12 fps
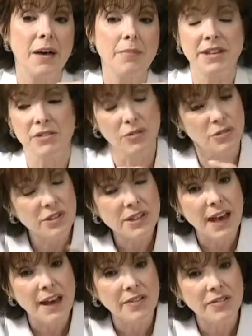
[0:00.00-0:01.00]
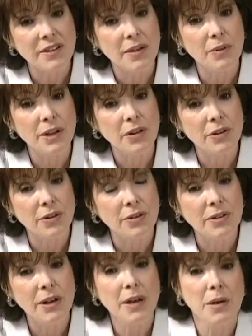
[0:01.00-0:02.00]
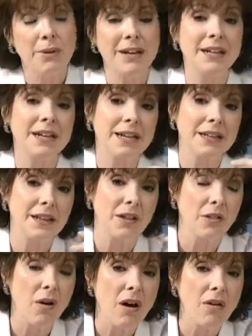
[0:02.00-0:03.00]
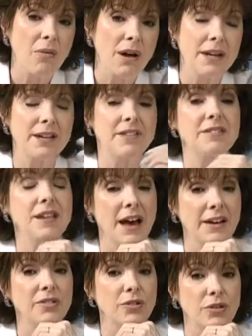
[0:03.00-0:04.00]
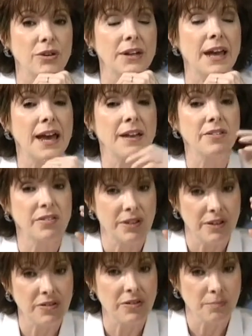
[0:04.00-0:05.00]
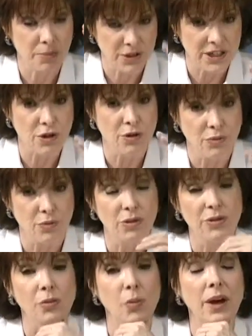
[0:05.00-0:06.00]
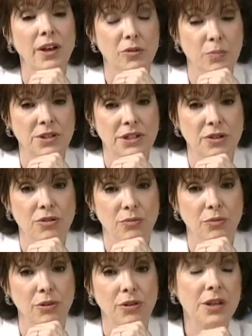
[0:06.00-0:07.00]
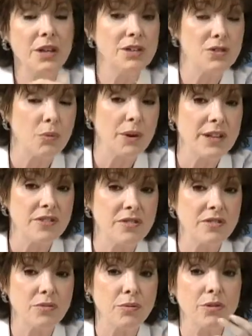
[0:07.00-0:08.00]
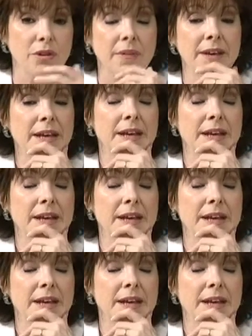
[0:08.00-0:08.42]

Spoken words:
It's a good test that we learned, but in the long run, it's not as good as this prediction rule, the Wells prediction rule. So what is this rule?